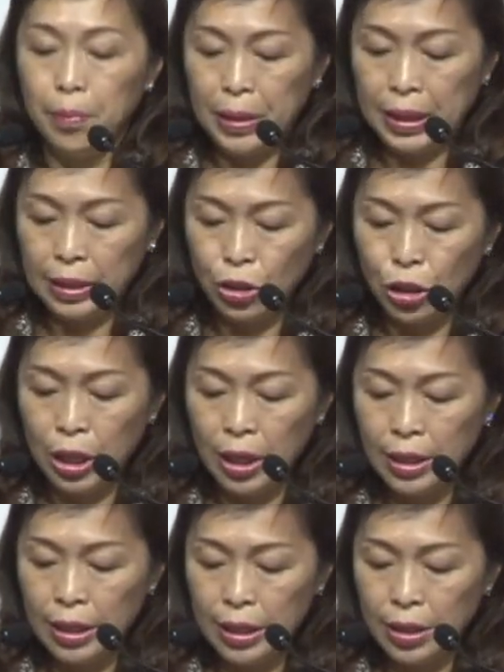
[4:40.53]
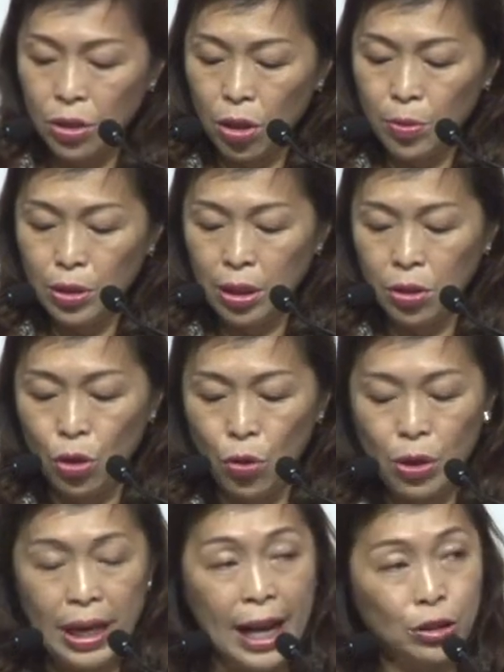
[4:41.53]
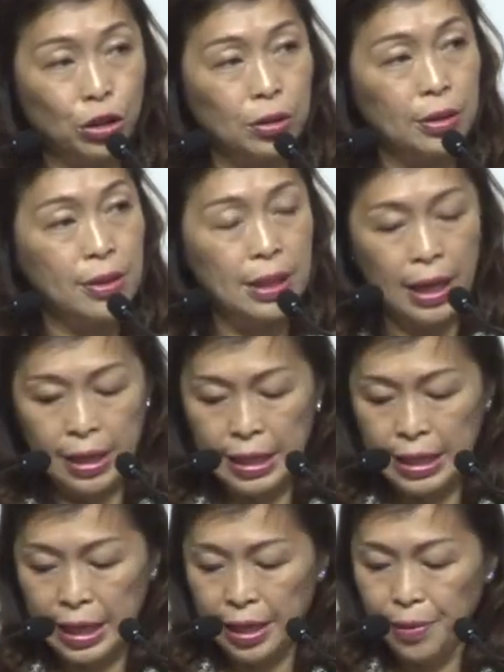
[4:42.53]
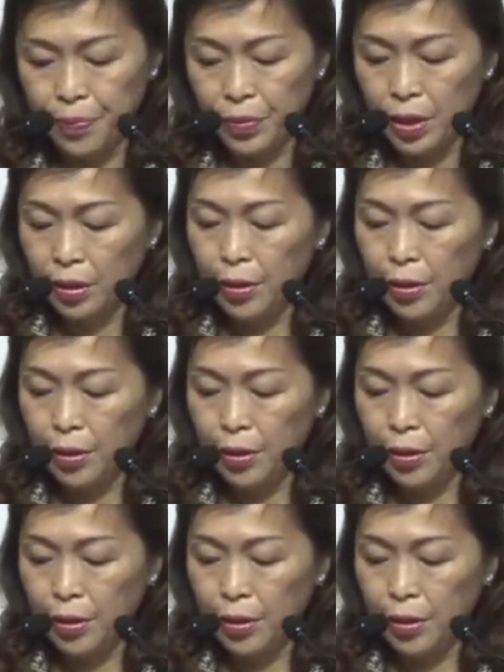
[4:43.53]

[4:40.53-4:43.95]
Because China is almost a no-cash society,